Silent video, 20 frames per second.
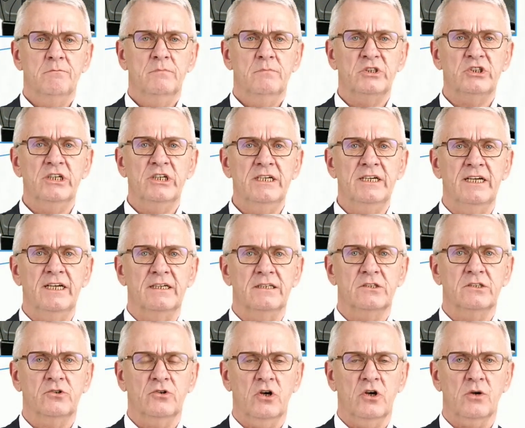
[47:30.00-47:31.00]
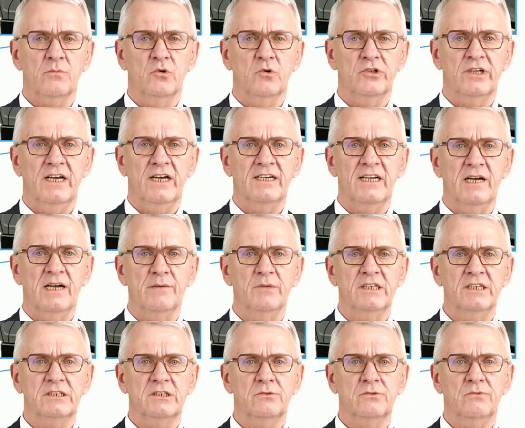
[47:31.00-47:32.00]
Machining
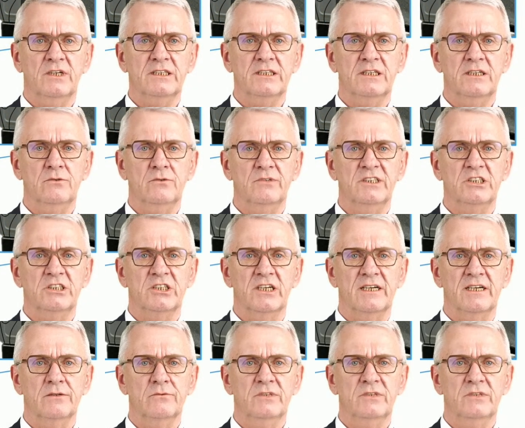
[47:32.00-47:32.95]
thermodynamics, what did we say?